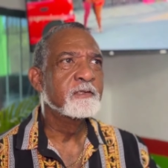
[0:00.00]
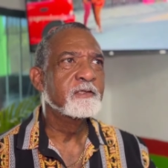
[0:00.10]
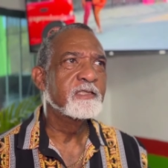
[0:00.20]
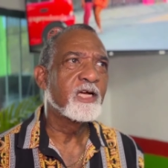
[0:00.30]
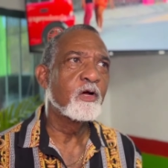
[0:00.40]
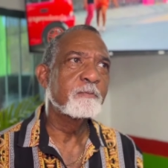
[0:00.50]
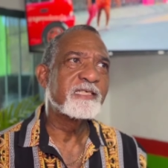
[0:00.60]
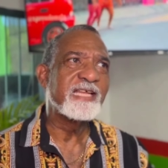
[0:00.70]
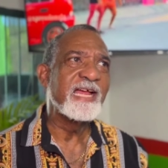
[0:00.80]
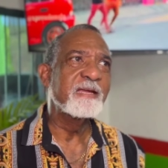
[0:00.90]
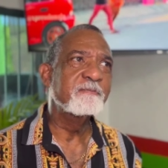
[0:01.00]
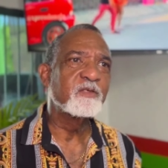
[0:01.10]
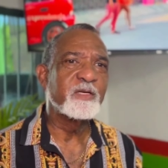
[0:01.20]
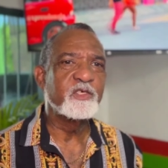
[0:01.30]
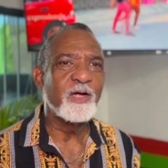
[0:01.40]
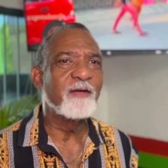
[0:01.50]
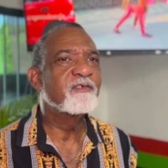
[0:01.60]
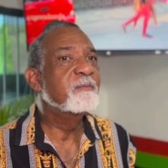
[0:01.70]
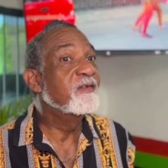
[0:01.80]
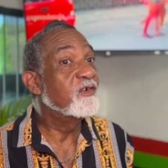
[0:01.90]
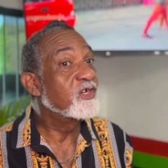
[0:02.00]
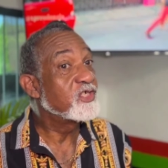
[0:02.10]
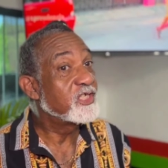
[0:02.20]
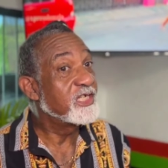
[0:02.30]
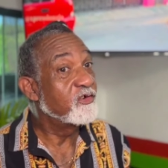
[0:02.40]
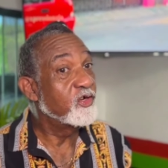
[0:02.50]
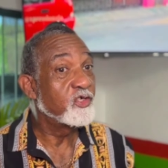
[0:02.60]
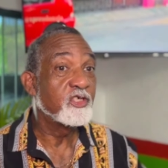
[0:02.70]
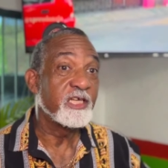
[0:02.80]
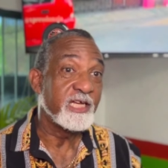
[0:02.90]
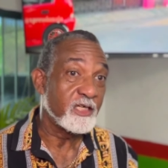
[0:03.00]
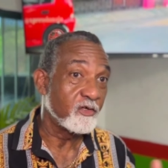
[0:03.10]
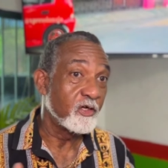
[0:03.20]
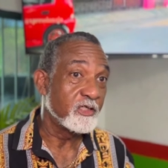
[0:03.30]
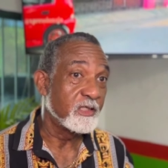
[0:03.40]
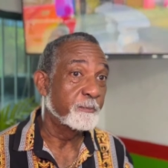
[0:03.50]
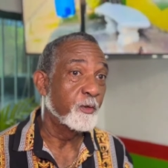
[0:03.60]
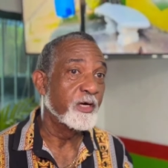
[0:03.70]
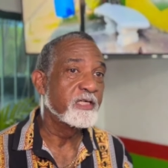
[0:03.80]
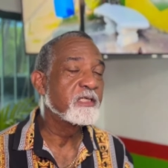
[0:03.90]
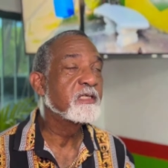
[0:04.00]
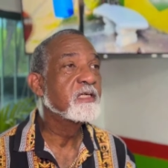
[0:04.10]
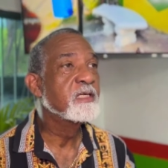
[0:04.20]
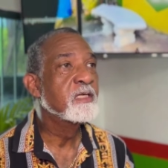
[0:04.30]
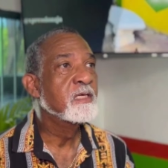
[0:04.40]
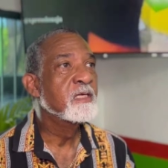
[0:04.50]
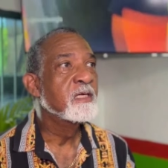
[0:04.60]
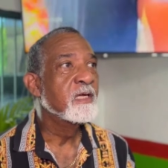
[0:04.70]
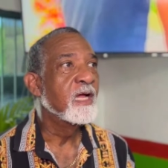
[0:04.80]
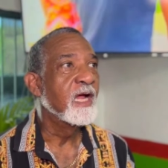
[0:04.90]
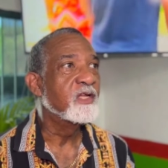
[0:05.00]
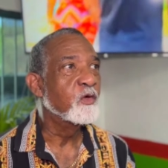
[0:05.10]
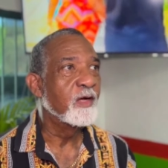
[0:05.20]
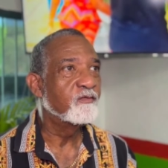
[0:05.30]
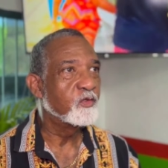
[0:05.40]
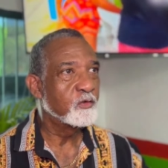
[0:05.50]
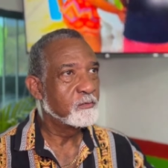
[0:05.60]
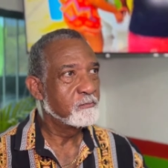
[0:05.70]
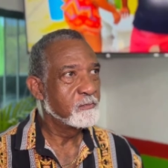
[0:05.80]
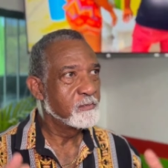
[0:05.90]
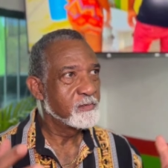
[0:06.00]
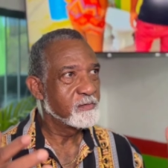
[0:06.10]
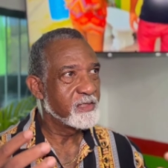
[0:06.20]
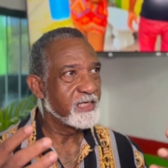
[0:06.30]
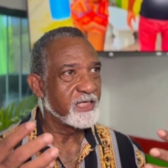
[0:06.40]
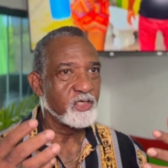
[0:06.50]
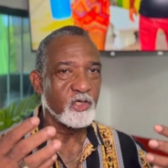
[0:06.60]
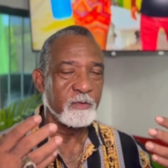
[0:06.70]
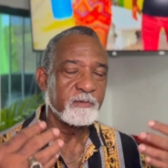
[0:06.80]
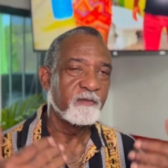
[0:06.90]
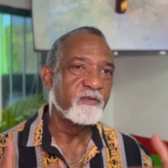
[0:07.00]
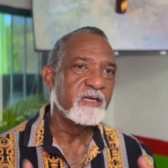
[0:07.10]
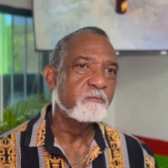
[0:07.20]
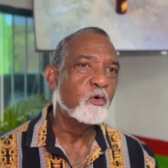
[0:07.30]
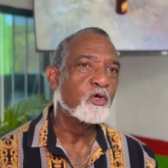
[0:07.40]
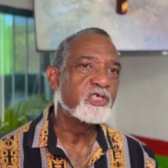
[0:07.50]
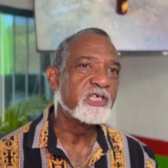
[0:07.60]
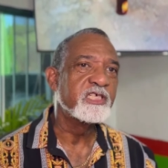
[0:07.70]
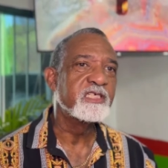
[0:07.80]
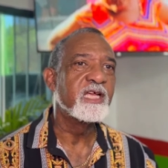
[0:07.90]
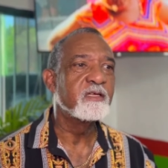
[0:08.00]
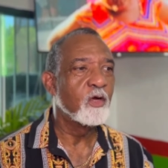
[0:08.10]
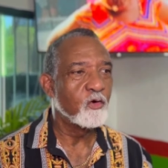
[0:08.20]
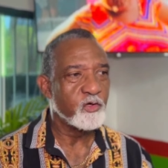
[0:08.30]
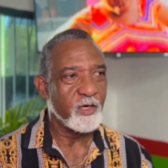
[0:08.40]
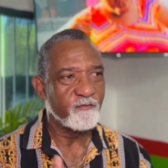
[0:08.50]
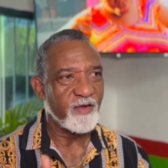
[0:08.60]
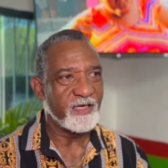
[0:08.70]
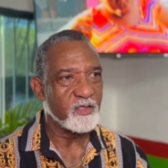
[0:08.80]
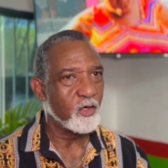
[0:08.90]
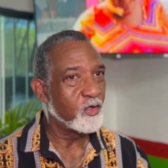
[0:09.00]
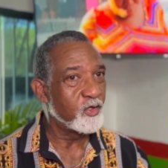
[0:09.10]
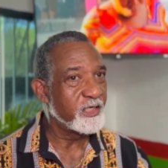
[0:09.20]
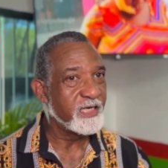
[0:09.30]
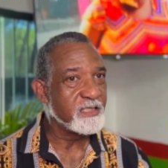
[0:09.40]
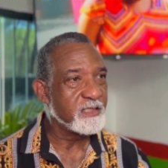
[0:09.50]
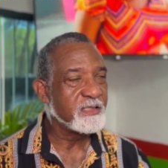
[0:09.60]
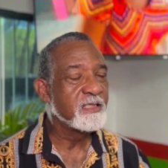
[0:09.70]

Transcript: there comes times when you have to be very serious to get across the point and you have to think in terms of the emotion and how you affect the audience